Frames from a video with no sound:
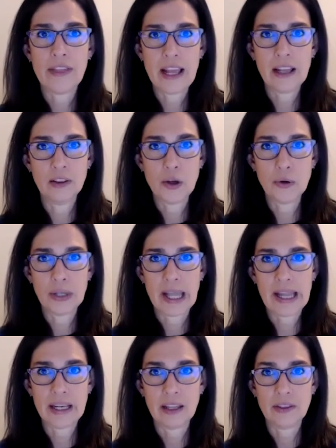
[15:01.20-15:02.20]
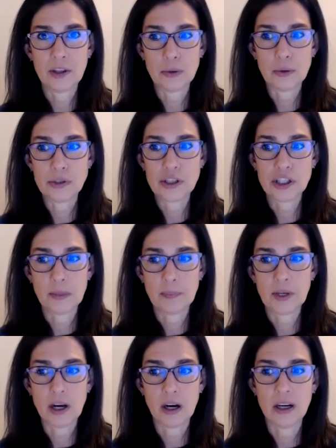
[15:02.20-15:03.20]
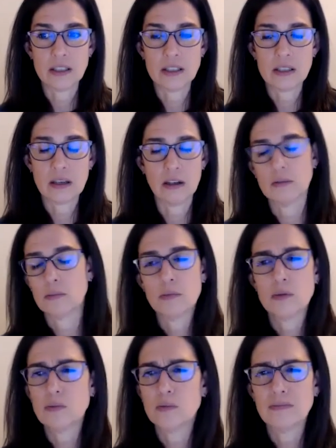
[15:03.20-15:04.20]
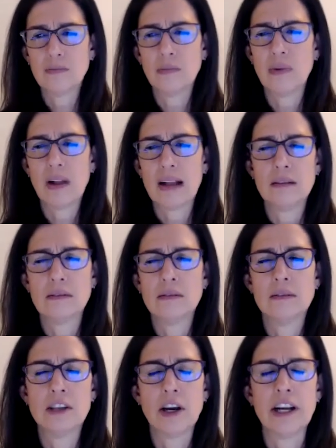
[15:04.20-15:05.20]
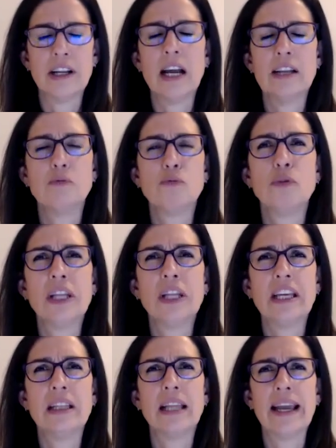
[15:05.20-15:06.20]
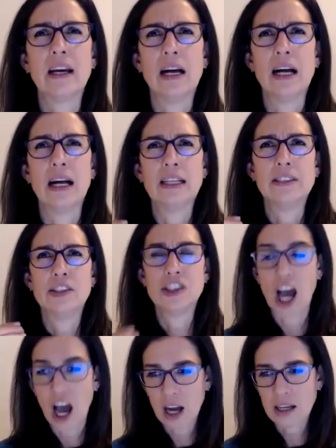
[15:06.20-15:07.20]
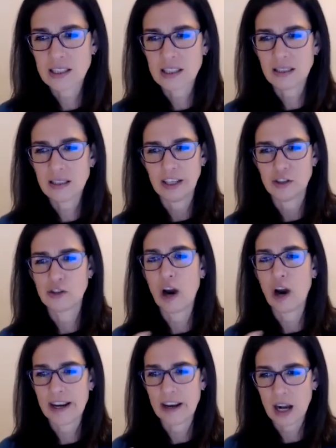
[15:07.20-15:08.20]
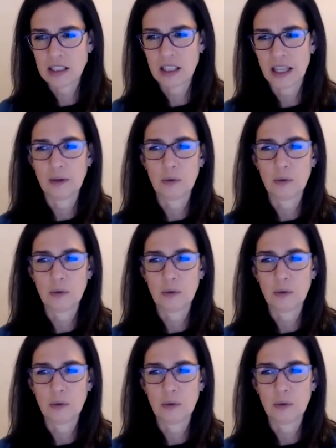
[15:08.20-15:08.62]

they located those shipyards or sorry, I really like docks, like dry docks, like